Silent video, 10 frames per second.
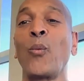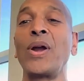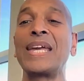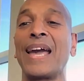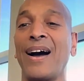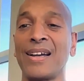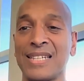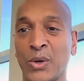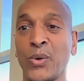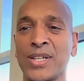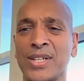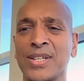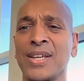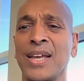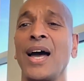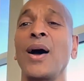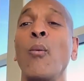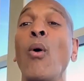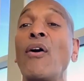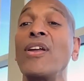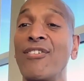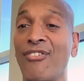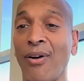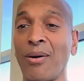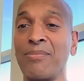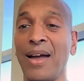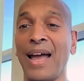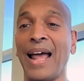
we get asked the question, uh, where are you from?